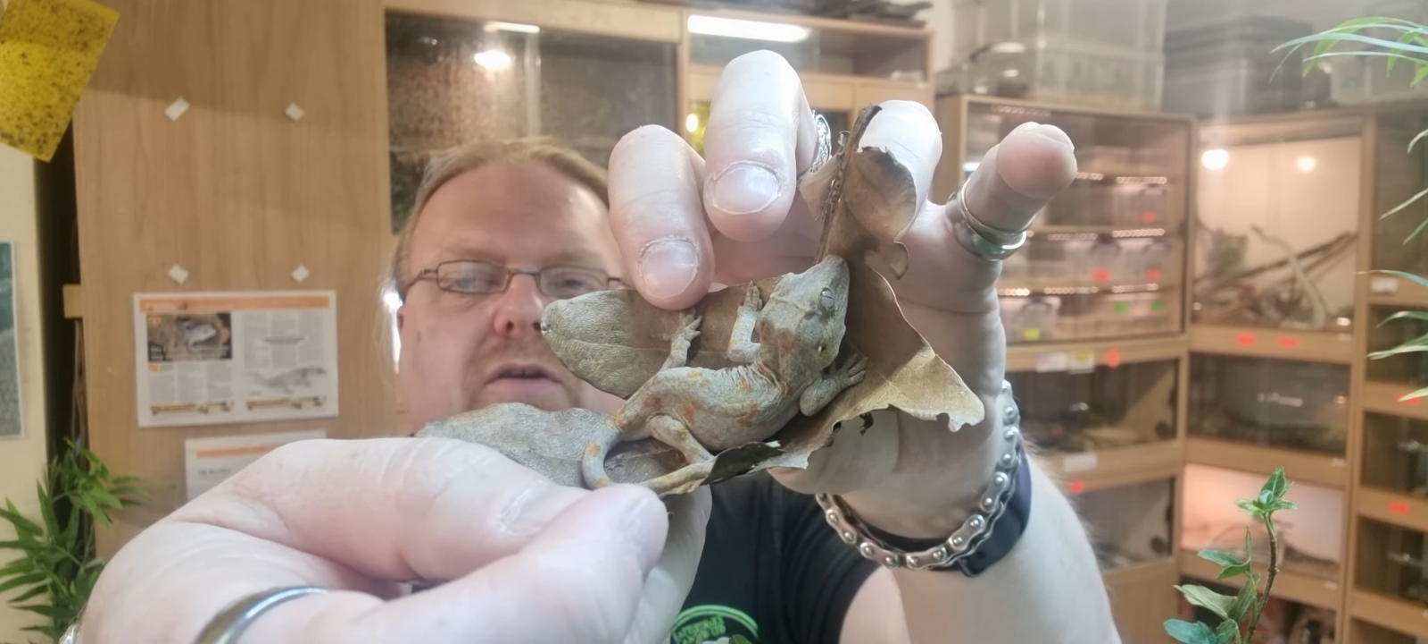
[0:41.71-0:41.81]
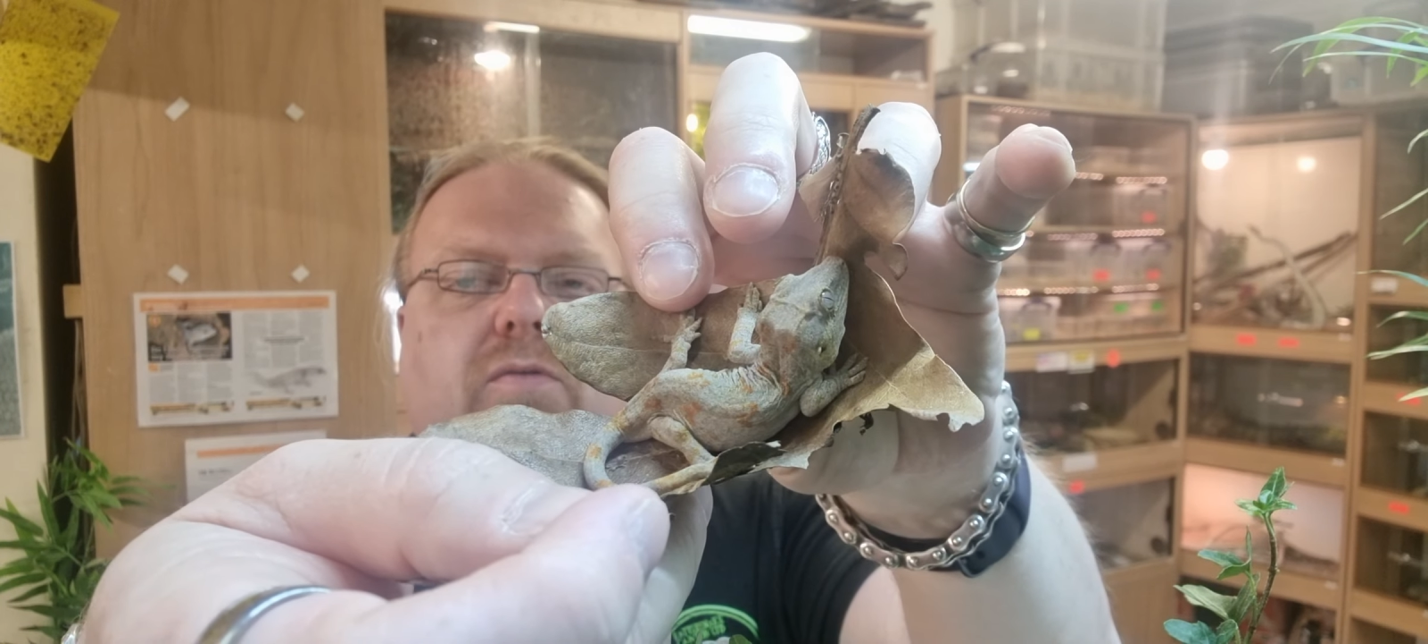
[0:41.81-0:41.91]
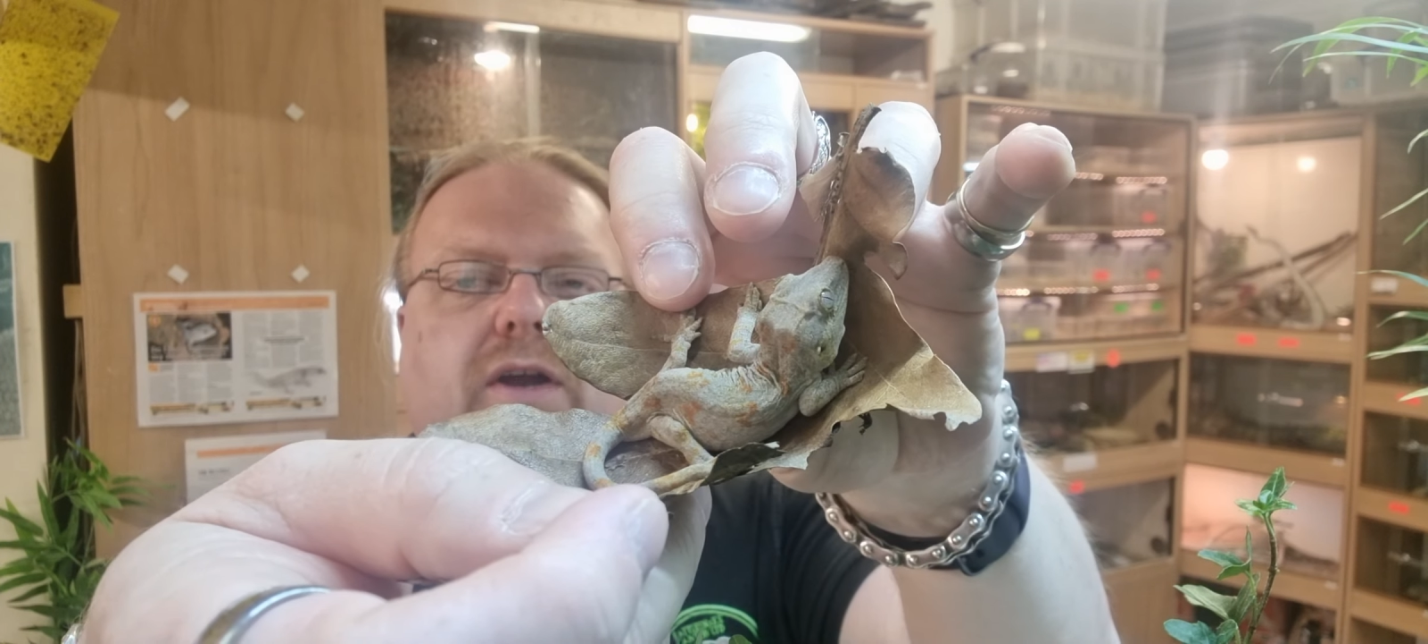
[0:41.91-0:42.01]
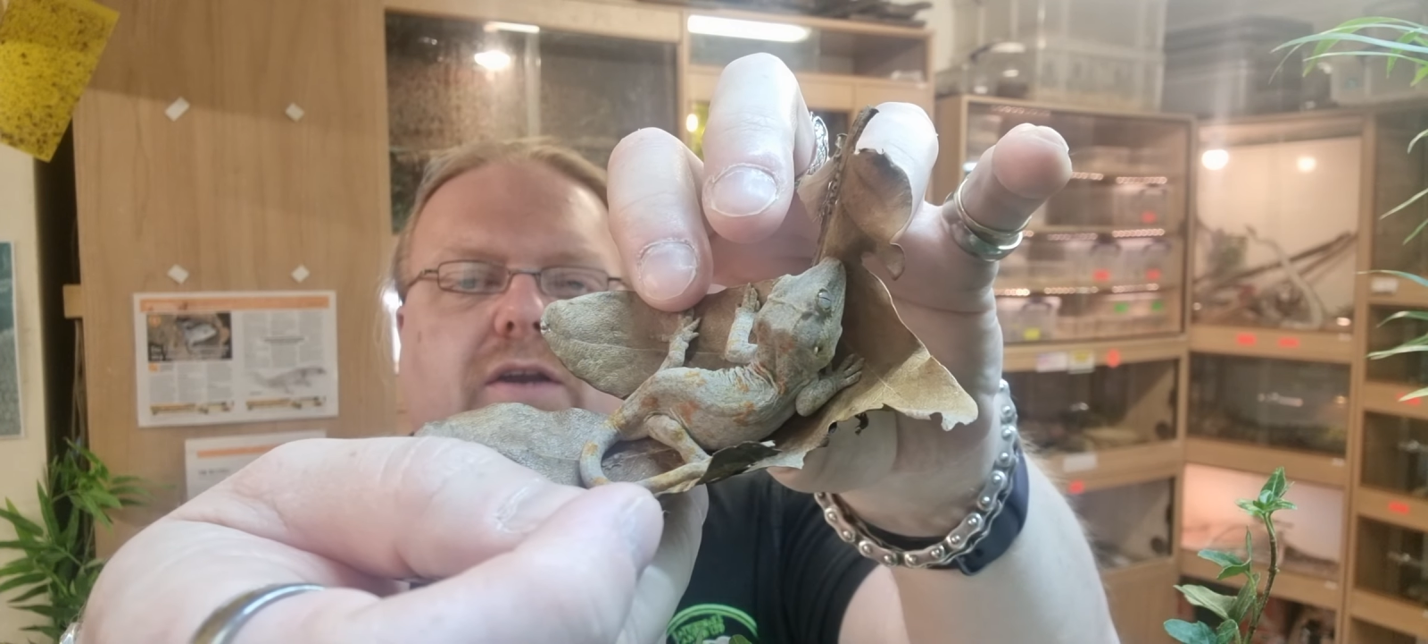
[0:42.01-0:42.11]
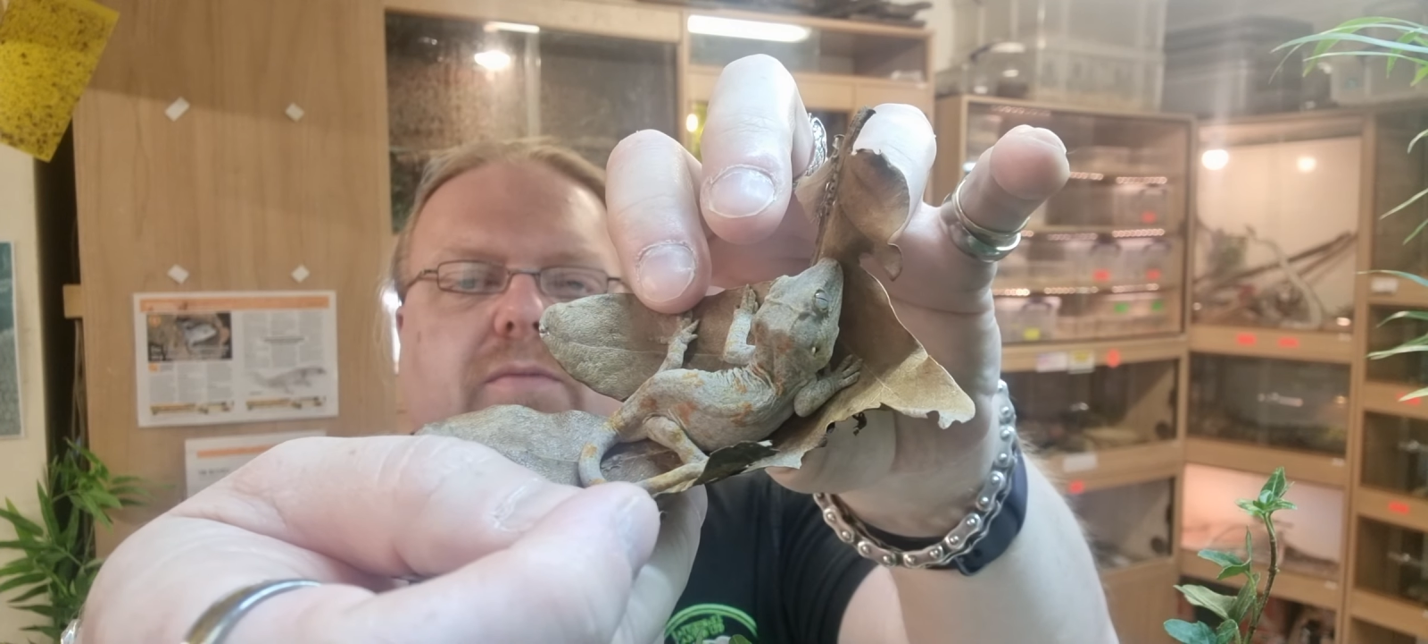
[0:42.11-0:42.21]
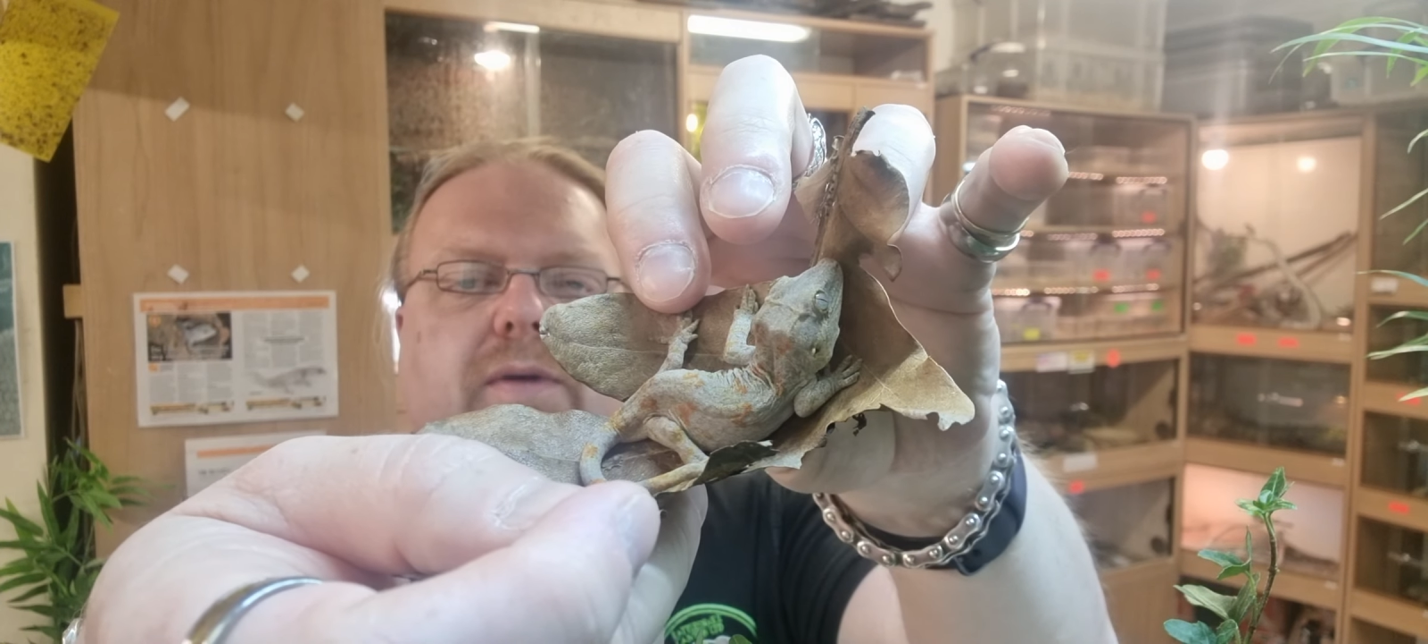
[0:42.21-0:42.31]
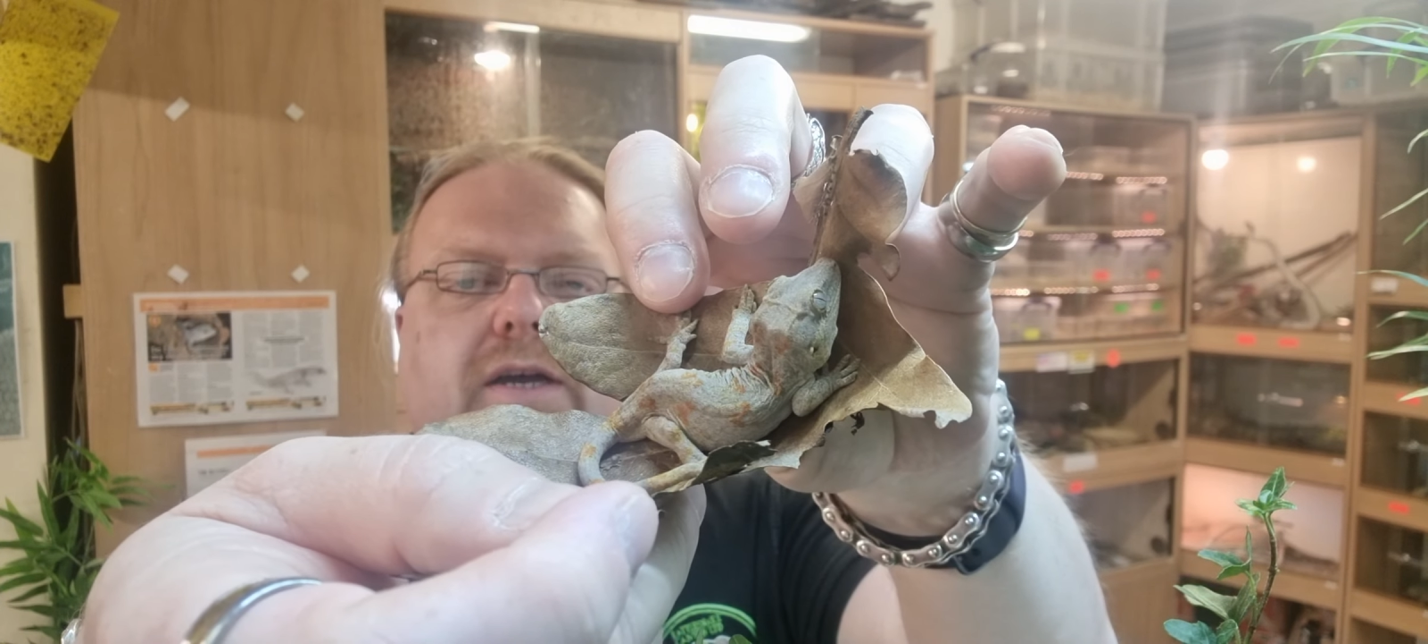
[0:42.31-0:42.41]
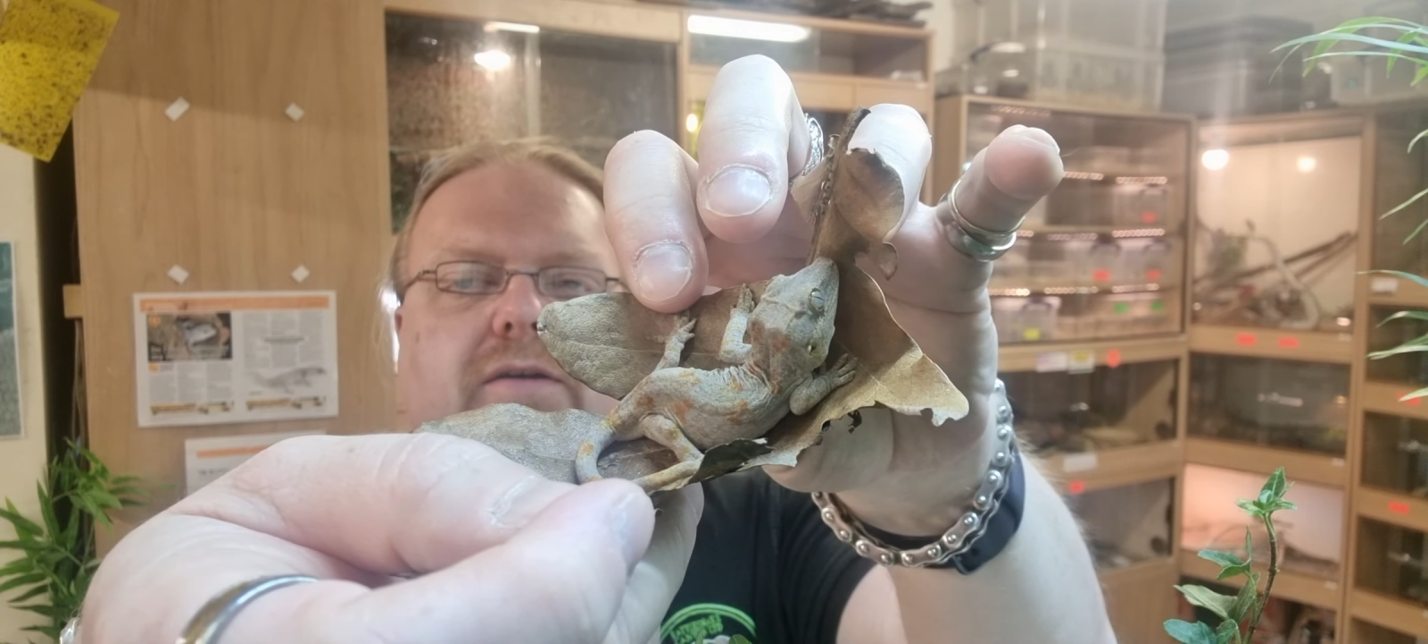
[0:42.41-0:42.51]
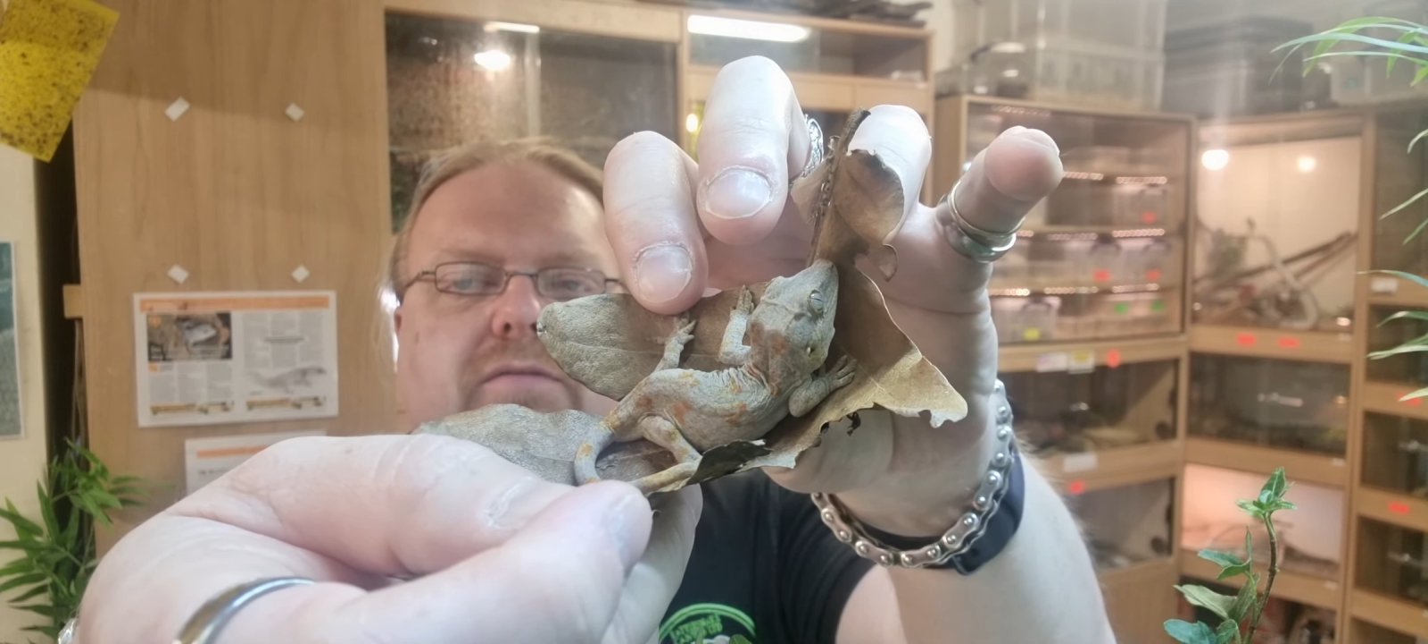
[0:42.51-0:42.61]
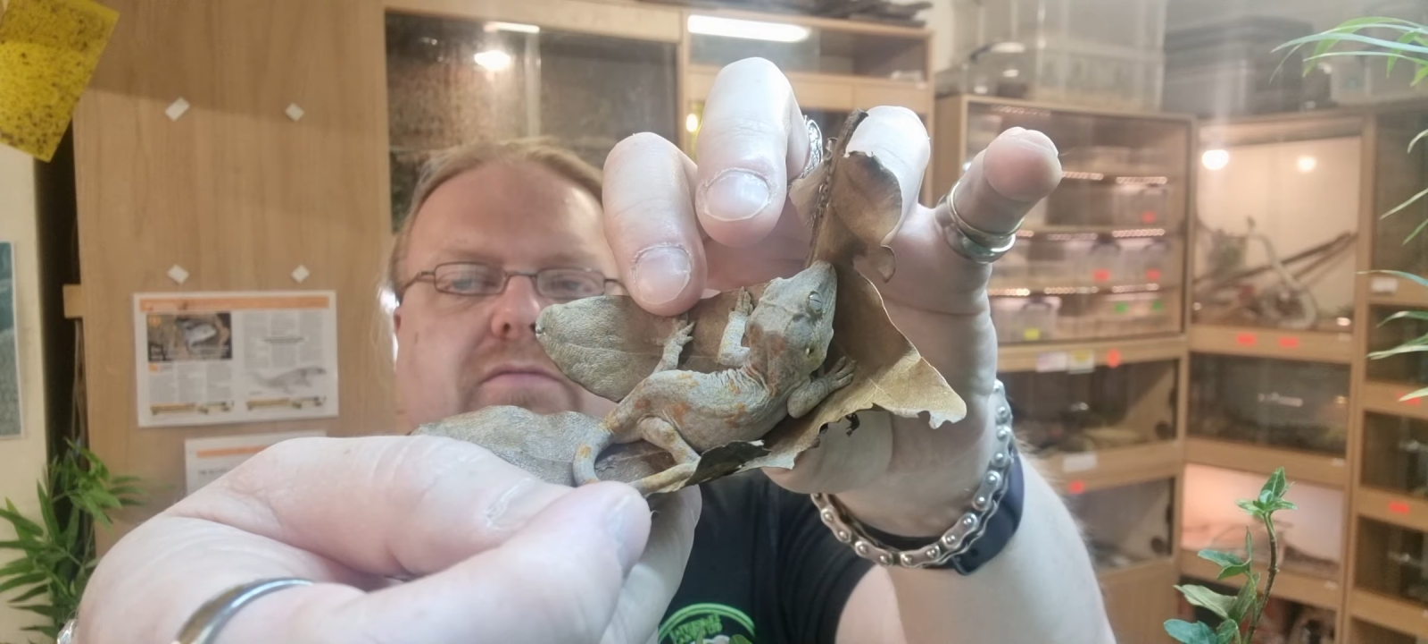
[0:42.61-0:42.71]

around about